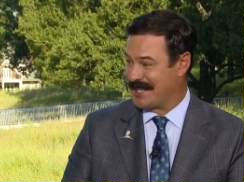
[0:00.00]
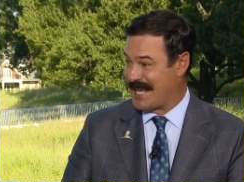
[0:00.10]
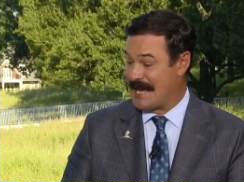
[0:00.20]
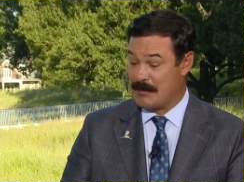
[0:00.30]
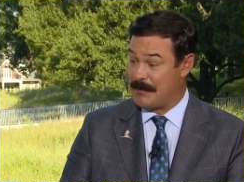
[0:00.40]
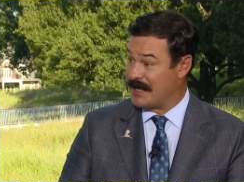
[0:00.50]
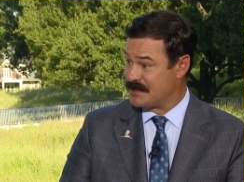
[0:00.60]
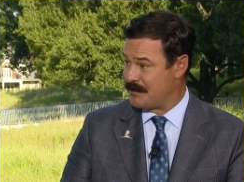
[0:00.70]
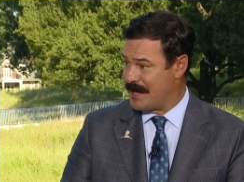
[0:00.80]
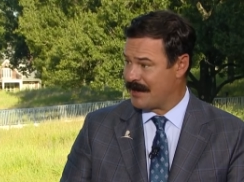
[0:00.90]
in the game at
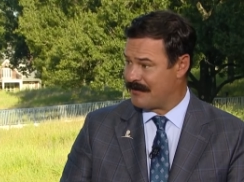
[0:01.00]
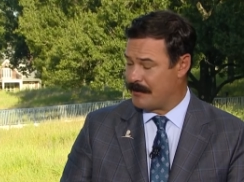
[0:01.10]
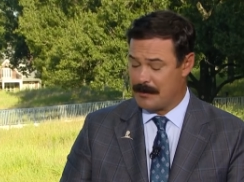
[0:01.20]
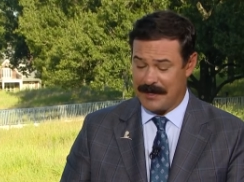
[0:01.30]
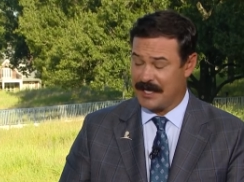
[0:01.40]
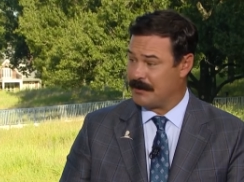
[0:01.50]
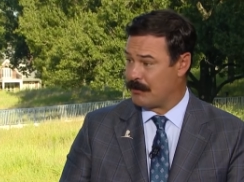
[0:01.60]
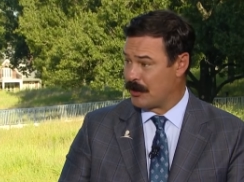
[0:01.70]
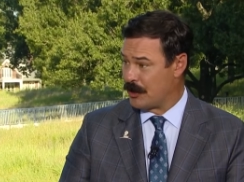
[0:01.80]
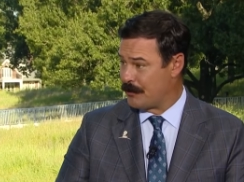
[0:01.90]
bouncing back from them, making a
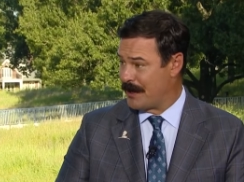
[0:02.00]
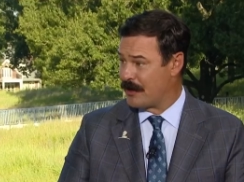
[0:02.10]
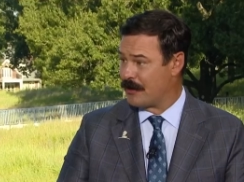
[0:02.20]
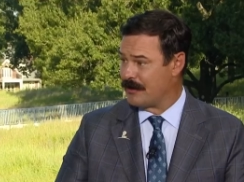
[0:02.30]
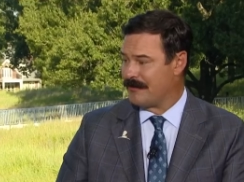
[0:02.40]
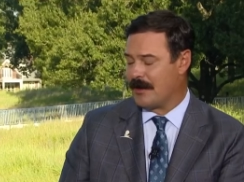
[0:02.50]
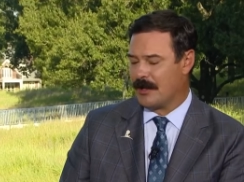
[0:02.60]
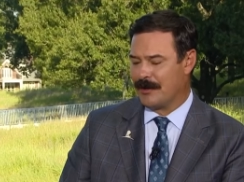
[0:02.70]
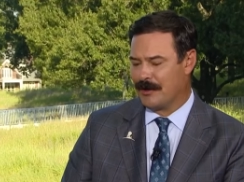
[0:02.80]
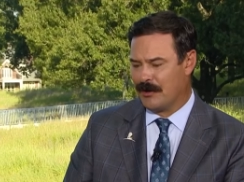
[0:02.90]
birdie or better on the
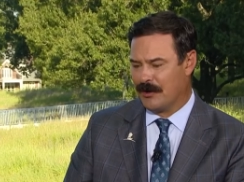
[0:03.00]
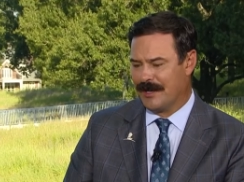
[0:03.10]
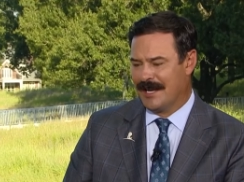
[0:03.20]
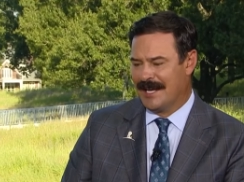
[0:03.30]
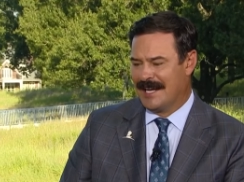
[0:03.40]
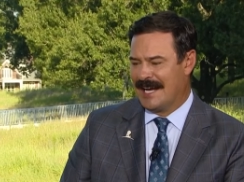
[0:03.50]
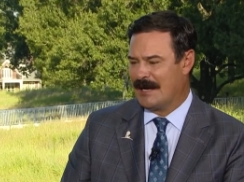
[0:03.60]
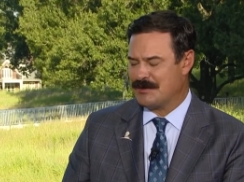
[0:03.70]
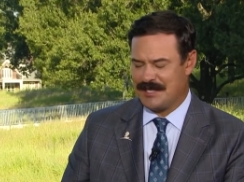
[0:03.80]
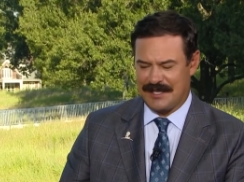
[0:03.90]
following hole. And
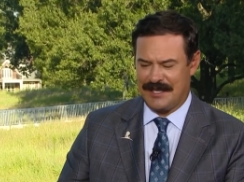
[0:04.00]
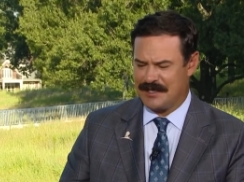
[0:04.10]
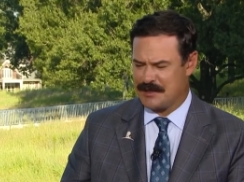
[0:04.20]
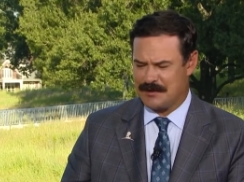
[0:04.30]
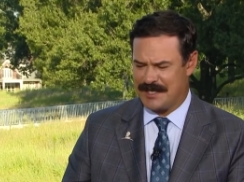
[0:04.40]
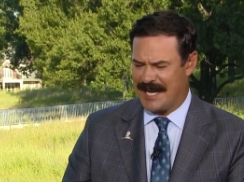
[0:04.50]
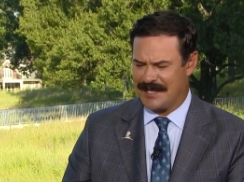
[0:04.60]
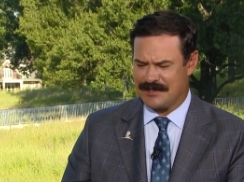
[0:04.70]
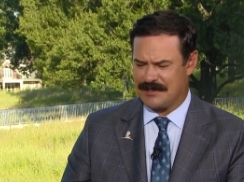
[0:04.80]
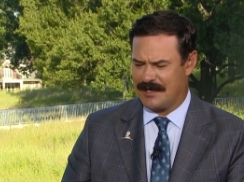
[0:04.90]
I was digging into some
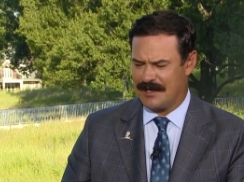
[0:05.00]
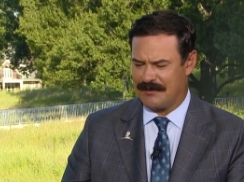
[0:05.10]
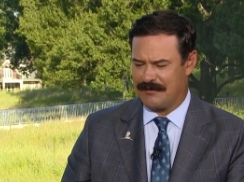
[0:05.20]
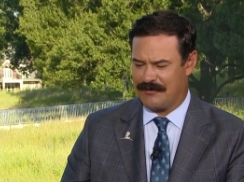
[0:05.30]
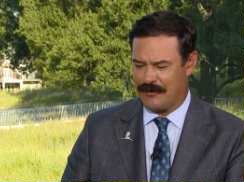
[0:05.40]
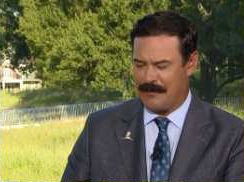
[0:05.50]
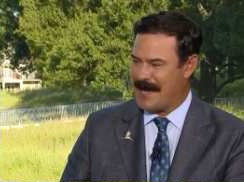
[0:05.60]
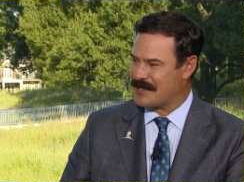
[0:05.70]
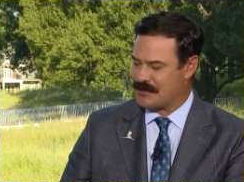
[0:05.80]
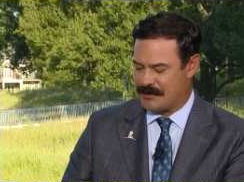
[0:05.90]
stats uh, for the
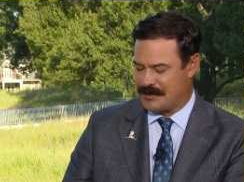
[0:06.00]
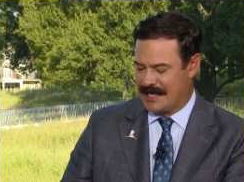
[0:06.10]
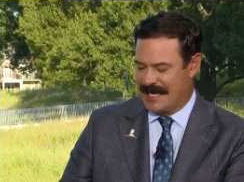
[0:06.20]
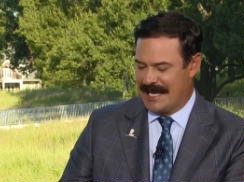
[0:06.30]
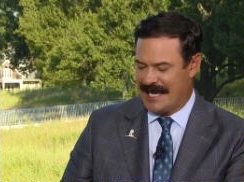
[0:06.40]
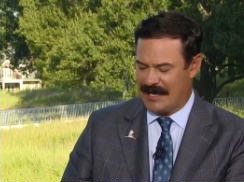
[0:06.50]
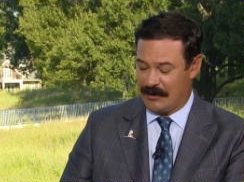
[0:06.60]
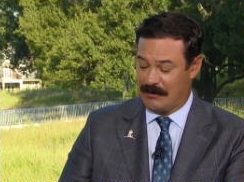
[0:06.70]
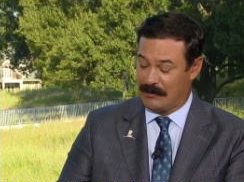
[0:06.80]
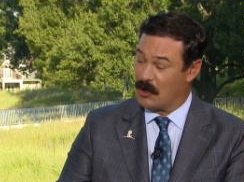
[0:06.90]
Masters,
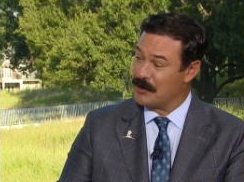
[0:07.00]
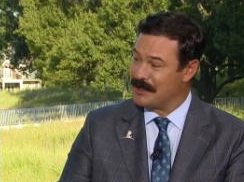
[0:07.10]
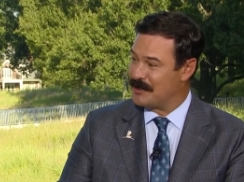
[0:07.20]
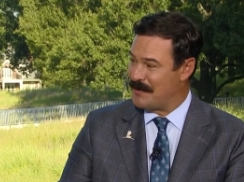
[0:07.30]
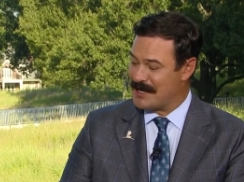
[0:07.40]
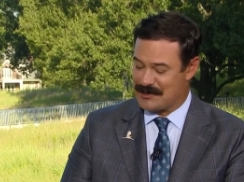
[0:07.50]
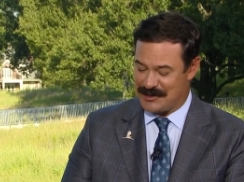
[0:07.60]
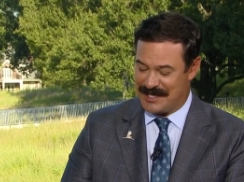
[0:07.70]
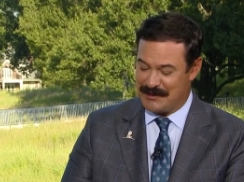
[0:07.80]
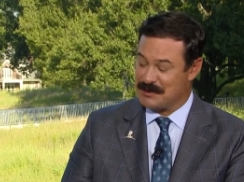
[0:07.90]
and going into the
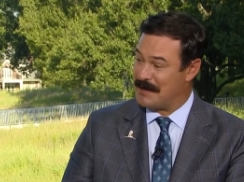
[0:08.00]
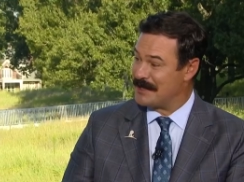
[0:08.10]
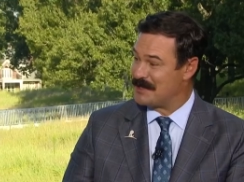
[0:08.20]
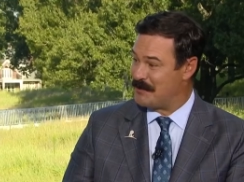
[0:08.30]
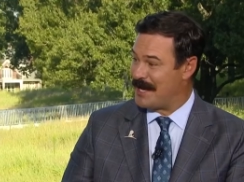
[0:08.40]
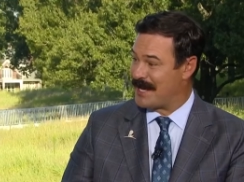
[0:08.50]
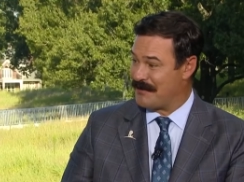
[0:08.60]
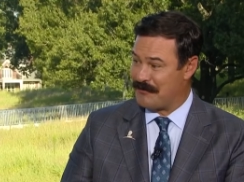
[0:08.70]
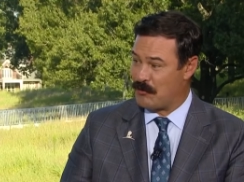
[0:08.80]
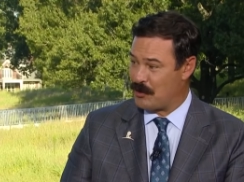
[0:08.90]
Masters, he was bouncing back
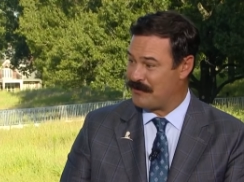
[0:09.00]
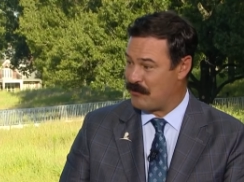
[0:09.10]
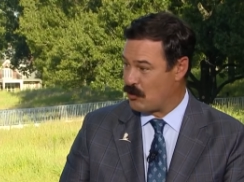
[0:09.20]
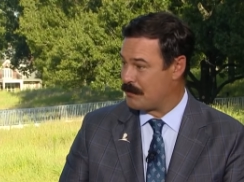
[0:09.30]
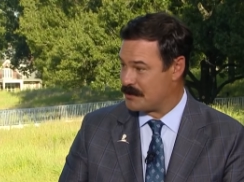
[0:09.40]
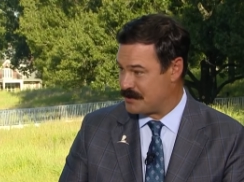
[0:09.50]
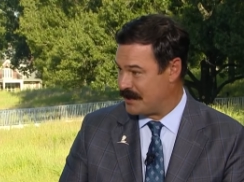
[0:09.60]
at 44%,